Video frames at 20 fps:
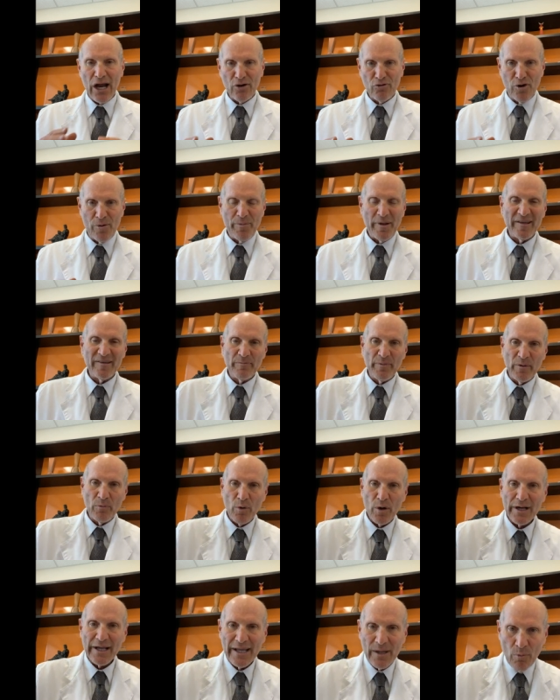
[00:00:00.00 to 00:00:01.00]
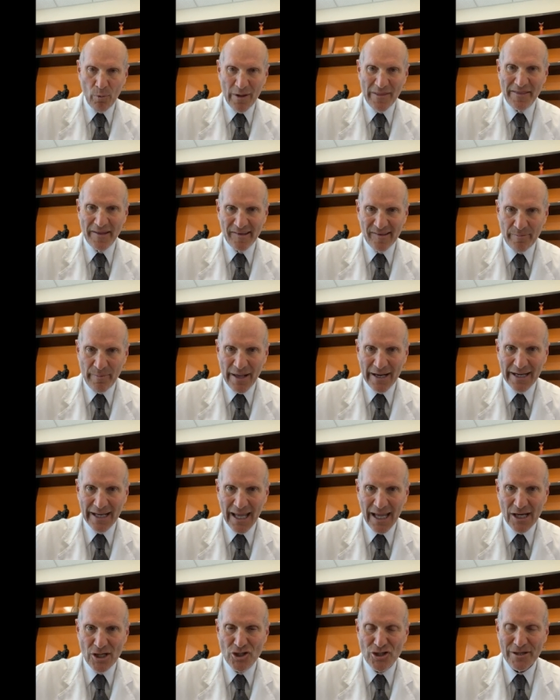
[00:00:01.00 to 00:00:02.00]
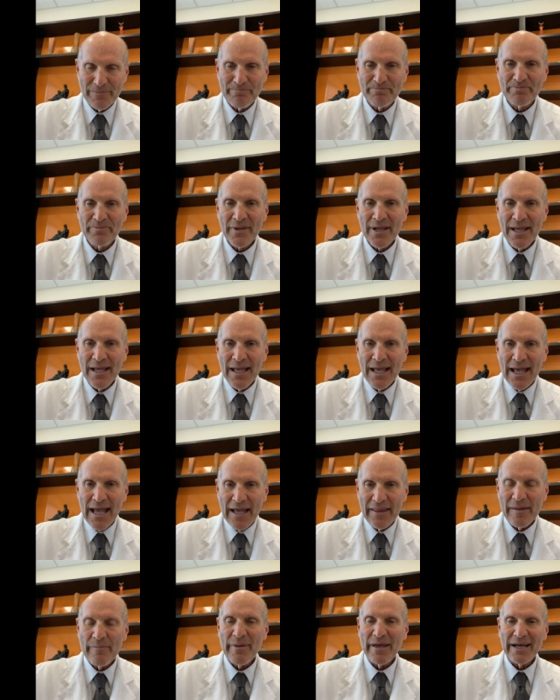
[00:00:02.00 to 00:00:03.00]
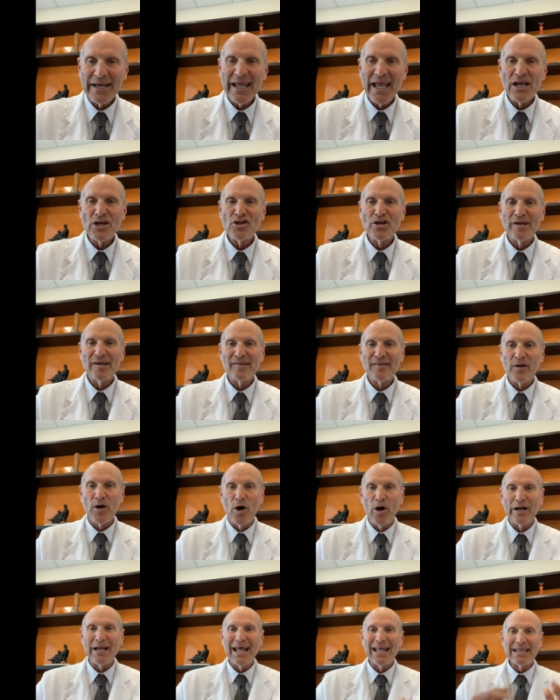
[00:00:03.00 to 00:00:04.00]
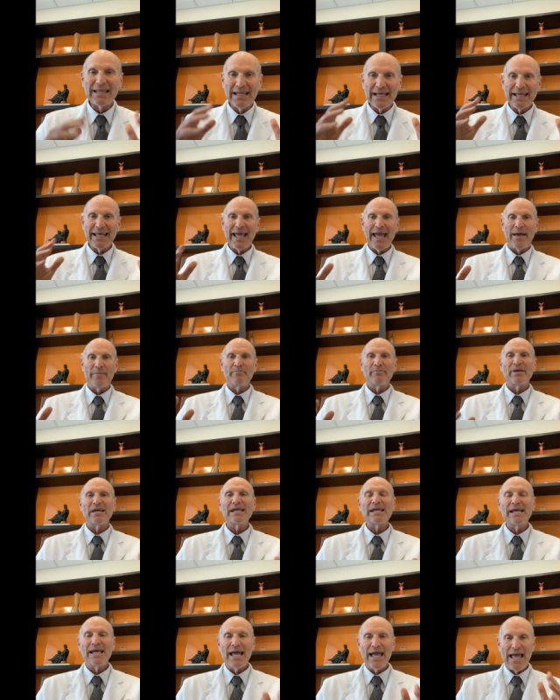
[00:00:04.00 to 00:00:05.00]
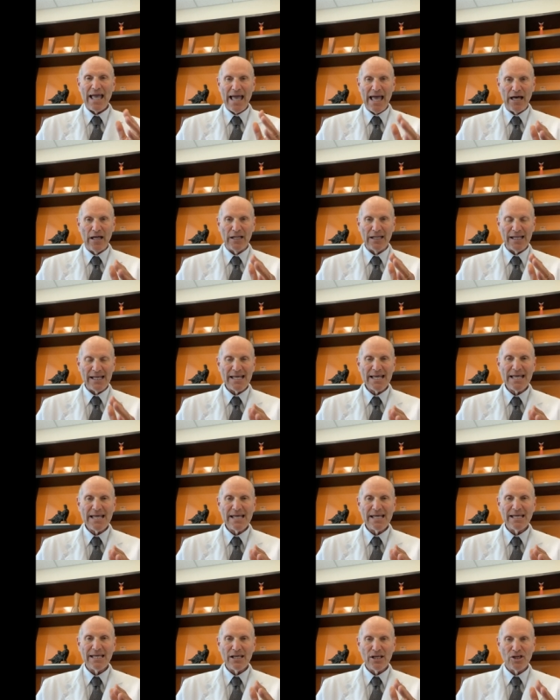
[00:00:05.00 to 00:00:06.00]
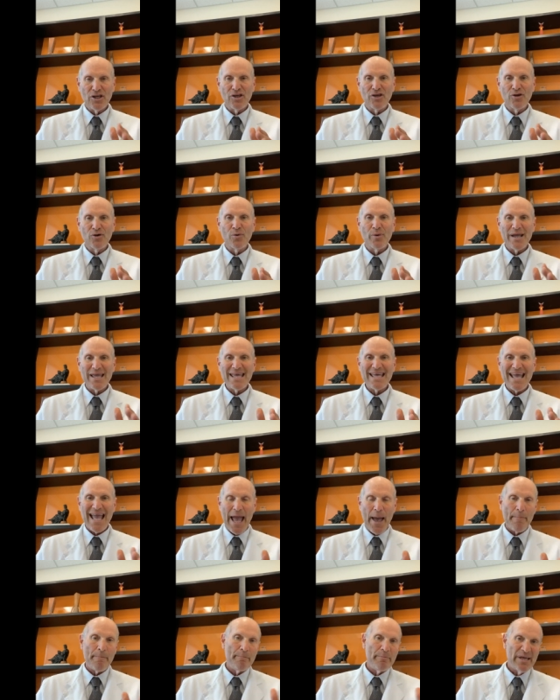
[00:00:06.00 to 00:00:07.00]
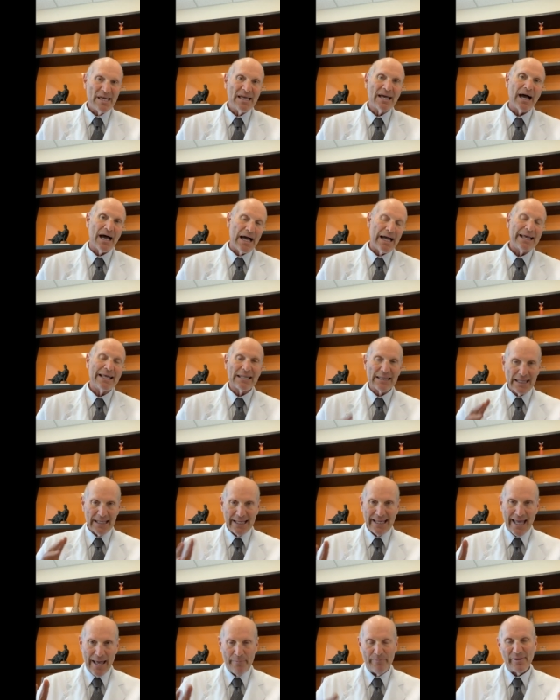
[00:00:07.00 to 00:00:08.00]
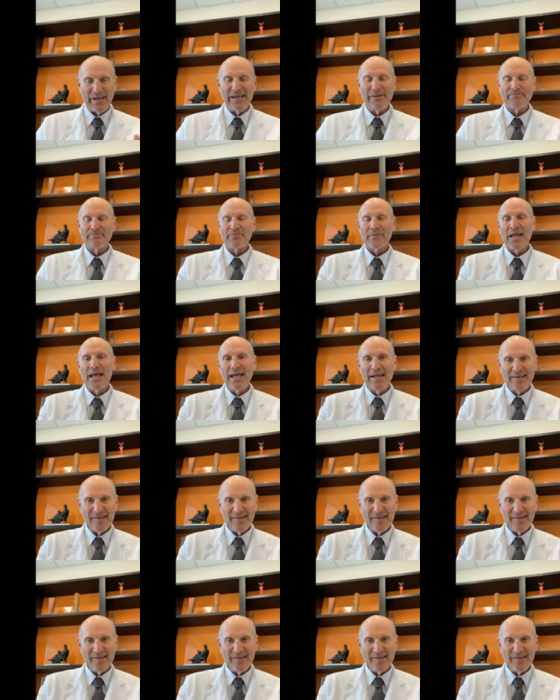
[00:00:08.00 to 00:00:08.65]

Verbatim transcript: our group has been working with this medication, and the medication is called Leqembi, L E Q E M B I, Leqembi.